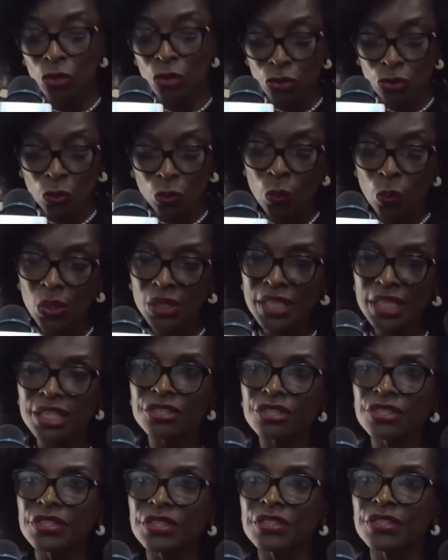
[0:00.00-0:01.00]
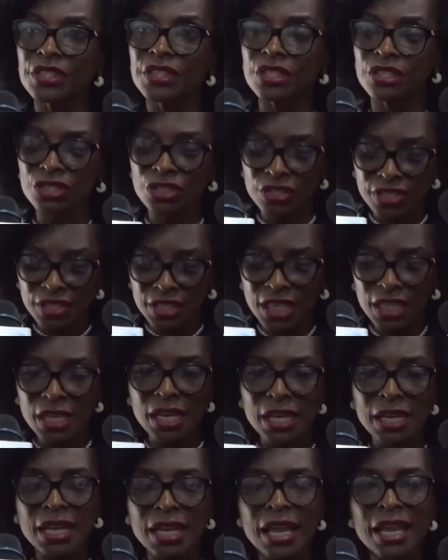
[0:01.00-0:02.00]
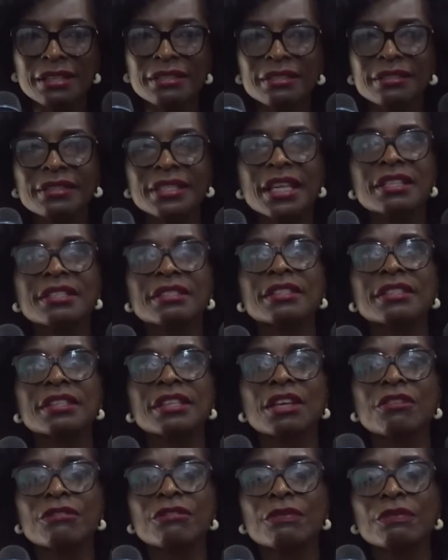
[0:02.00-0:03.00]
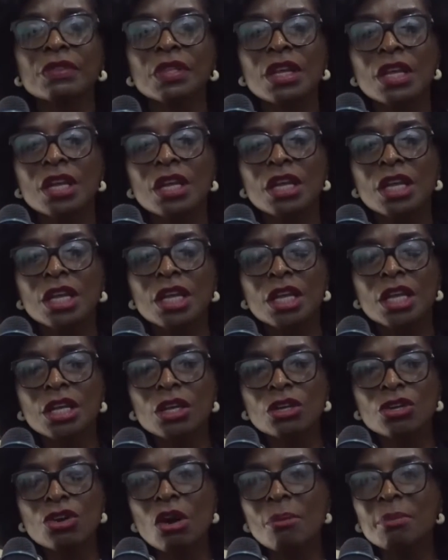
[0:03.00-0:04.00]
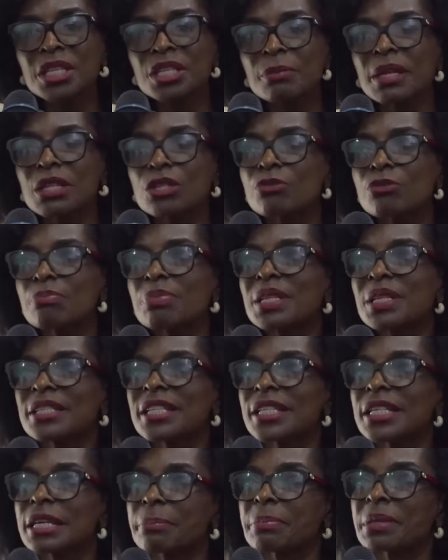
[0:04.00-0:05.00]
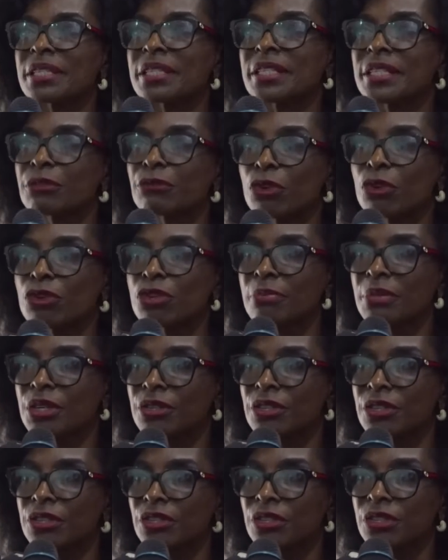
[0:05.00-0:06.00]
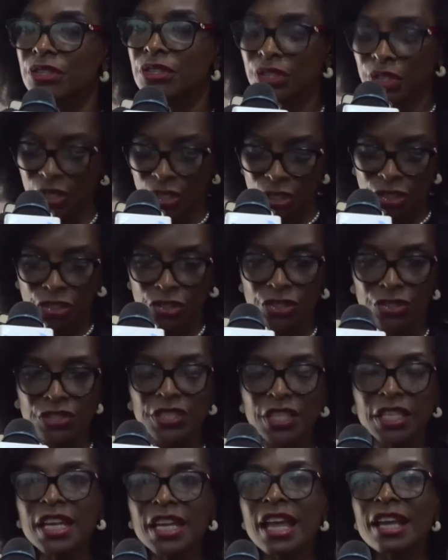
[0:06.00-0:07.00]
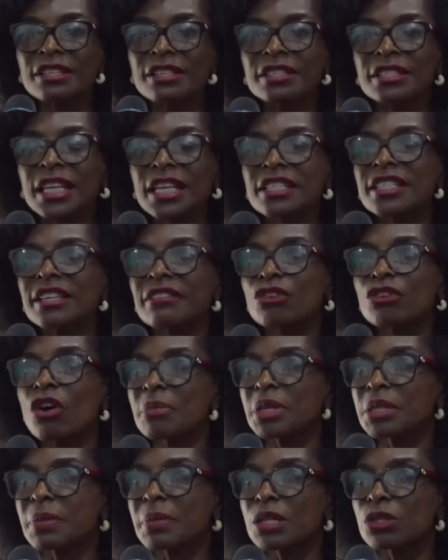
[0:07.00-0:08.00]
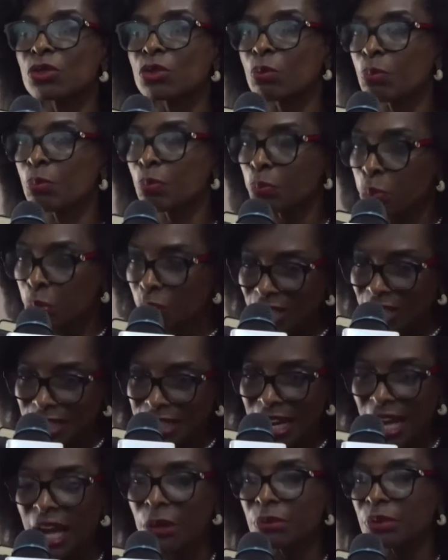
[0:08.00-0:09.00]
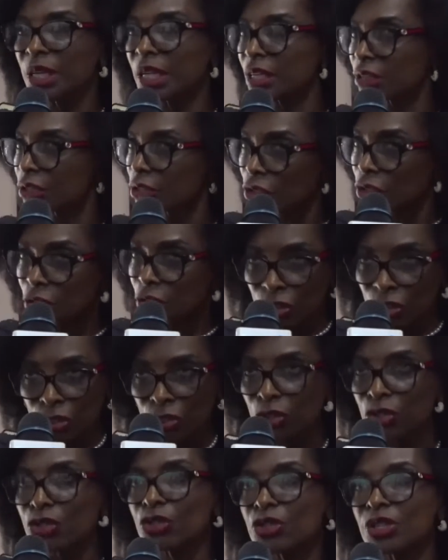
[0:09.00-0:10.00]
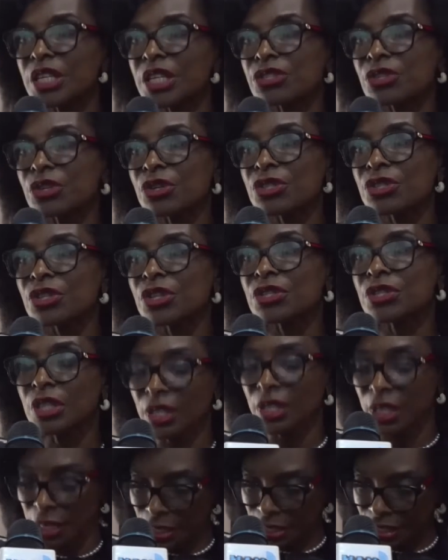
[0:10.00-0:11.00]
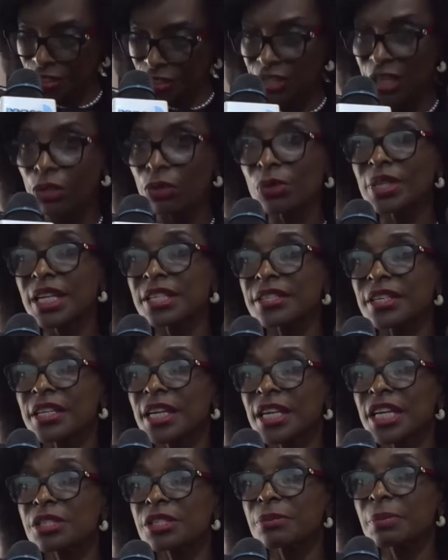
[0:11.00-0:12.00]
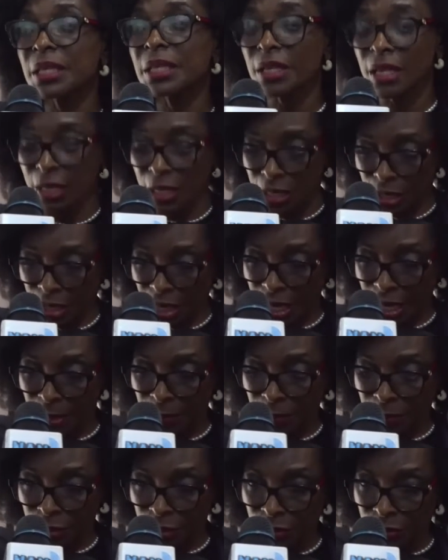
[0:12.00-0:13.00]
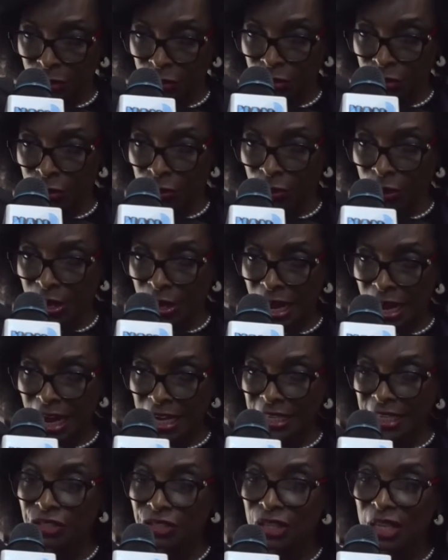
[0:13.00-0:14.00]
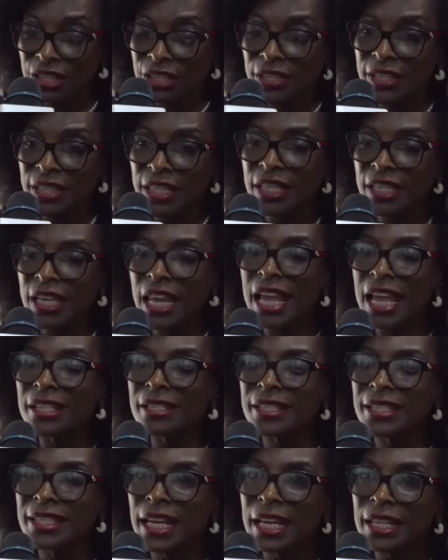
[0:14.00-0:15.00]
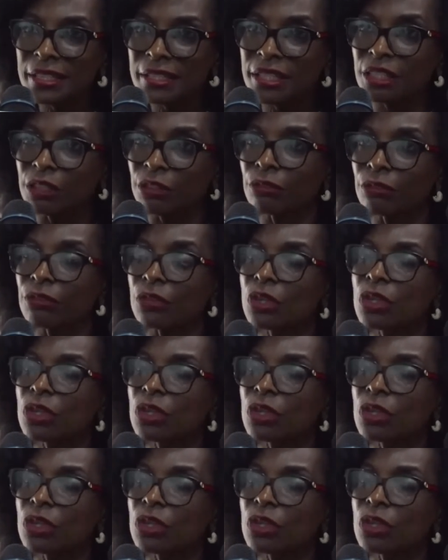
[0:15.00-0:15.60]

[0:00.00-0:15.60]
So what is she saying? She's saying extensive commitment to building capacity for democracies. She's seen extensive commitment to put down the institutional structures, the stakeholders' engagement, and then she has seen extensive,